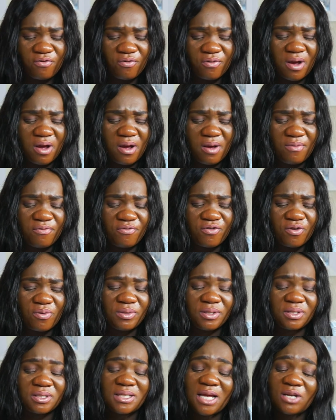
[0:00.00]
um, from
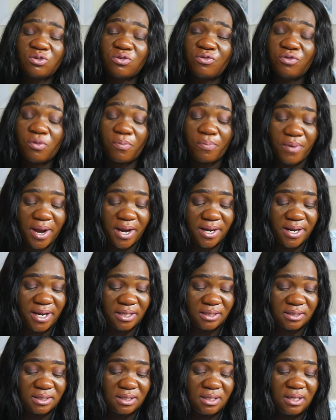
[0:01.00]
the start of your
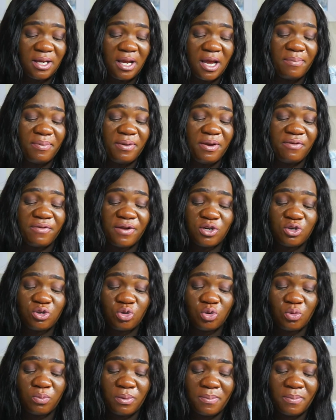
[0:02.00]
pregnancy, happy events should be